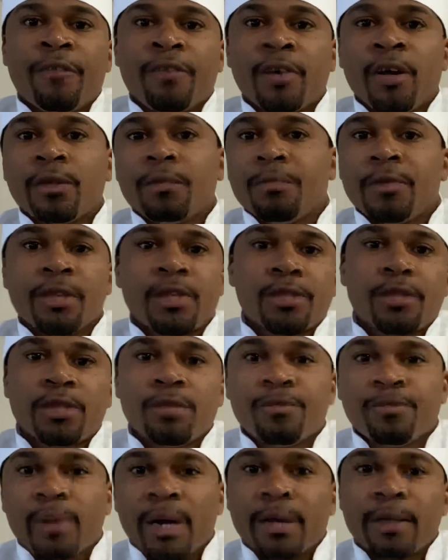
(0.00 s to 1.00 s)
got missed
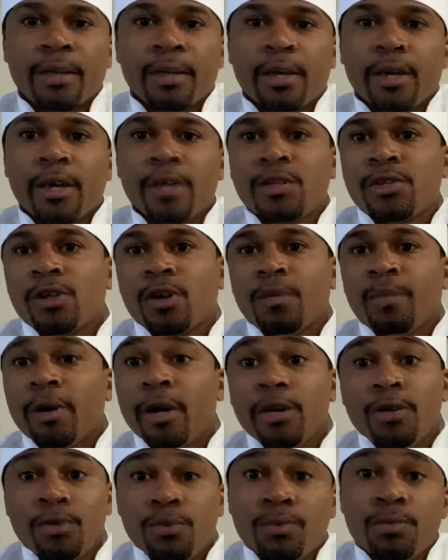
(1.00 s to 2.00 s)
by the guest or by
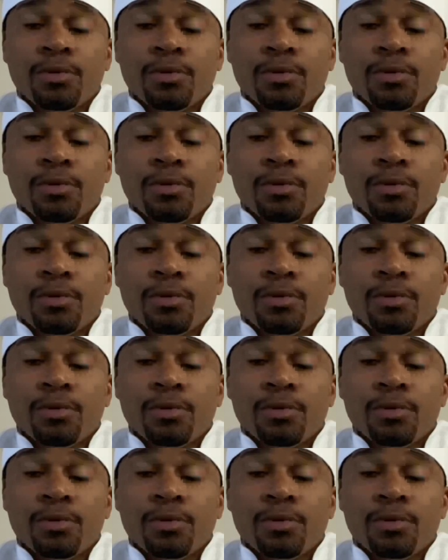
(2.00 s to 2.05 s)
you.